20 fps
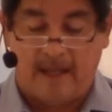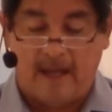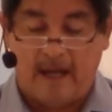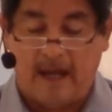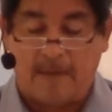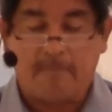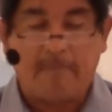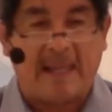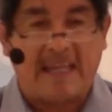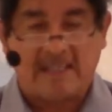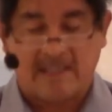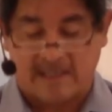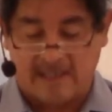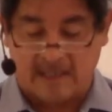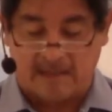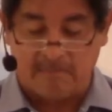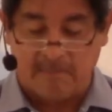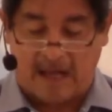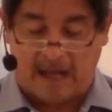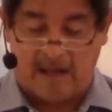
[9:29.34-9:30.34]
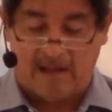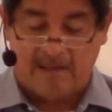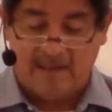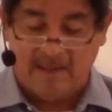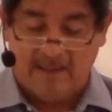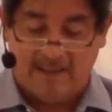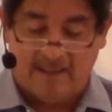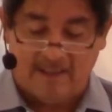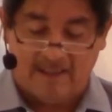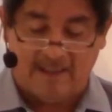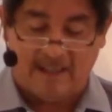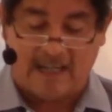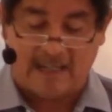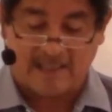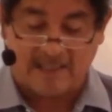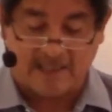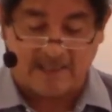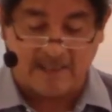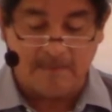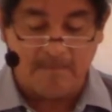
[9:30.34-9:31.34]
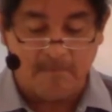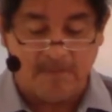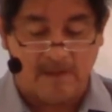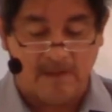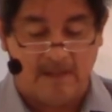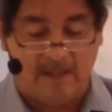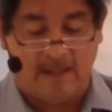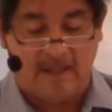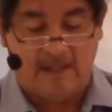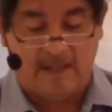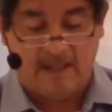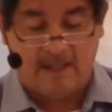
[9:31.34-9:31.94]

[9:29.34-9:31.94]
A plastic ball, a simple